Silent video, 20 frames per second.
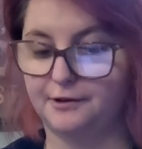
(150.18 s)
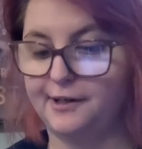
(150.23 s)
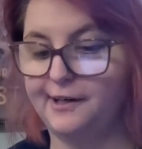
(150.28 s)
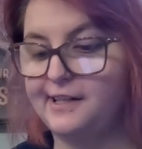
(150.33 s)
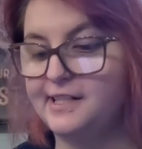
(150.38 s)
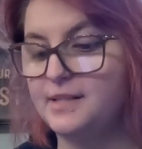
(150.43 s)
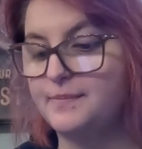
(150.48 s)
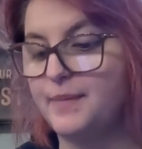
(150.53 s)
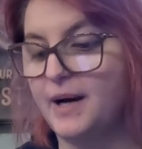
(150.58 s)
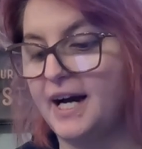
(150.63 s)
for
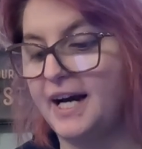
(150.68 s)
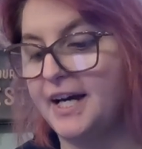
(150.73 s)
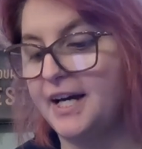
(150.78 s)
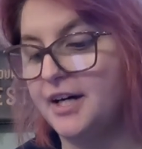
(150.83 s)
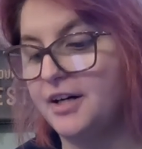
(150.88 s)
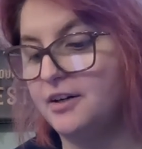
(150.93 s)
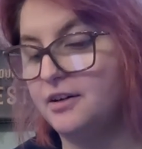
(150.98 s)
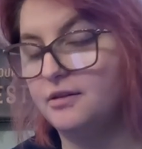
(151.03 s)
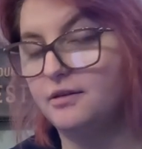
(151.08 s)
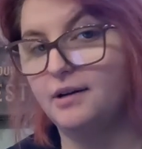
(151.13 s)
his
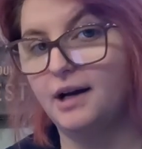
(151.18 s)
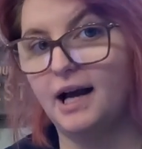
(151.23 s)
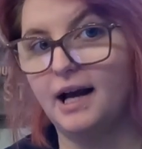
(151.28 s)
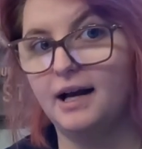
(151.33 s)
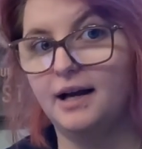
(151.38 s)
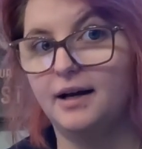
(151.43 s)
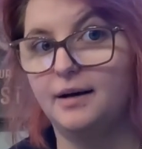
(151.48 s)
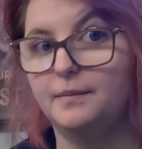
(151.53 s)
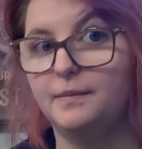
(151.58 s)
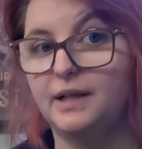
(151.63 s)
bio,
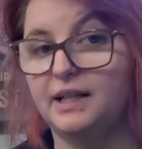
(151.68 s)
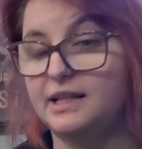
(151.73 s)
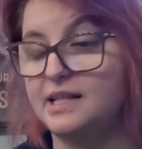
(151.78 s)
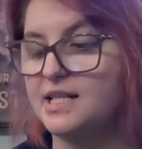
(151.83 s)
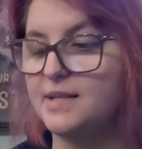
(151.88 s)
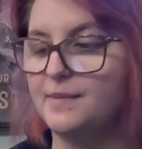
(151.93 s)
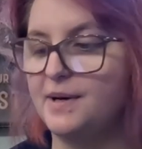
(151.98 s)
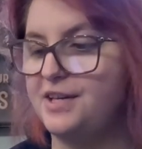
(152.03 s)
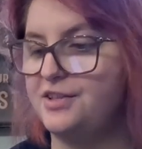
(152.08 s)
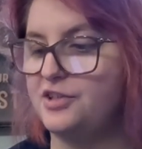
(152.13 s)

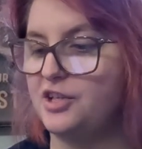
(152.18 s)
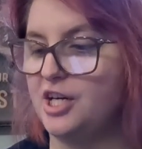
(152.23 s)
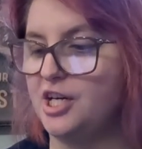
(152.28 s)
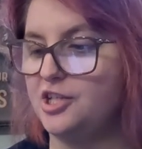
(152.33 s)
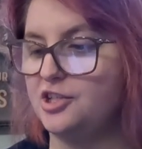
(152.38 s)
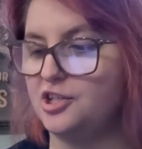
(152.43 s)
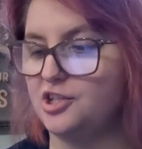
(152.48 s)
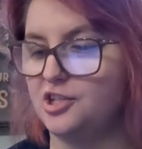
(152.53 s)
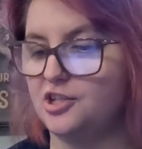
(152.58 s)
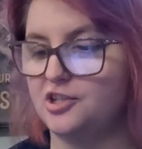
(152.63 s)
this might
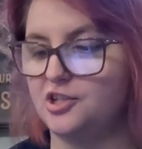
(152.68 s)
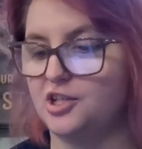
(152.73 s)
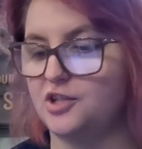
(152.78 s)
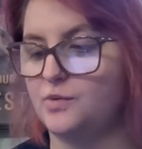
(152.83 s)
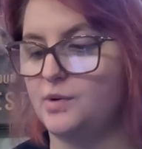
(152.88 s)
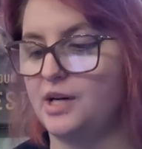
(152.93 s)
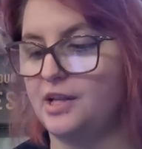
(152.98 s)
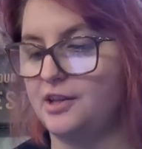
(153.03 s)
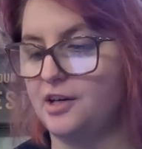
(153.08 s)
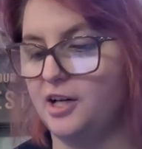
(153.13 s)
change. This is just
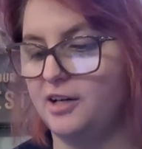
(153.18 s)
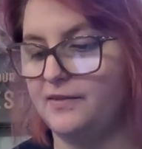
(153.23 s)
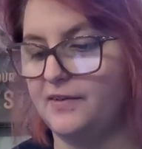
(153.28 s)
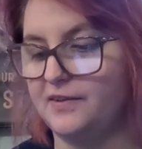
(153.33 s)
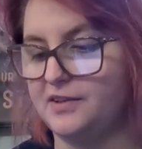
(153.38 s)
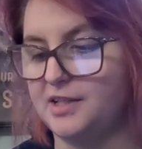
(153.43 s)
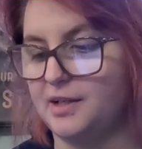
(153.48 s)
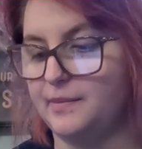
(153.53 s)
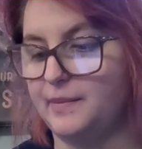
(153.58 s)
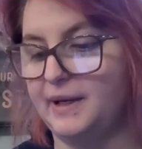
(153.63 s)
what I thought of
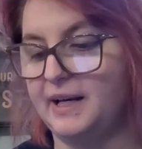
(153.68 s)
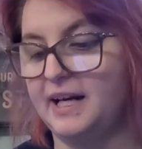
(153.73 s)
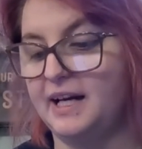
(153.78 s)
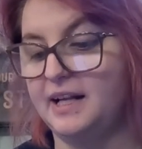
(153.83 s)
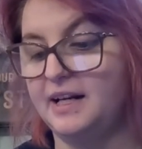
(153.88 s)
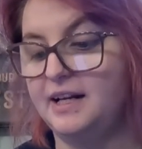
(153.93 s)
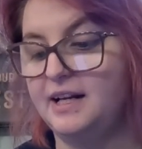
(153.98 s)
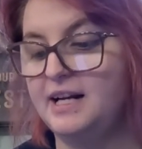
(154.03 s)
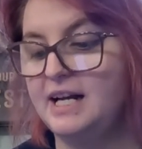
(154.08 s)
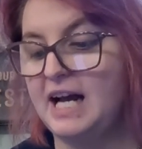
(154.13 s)
off the top of my head.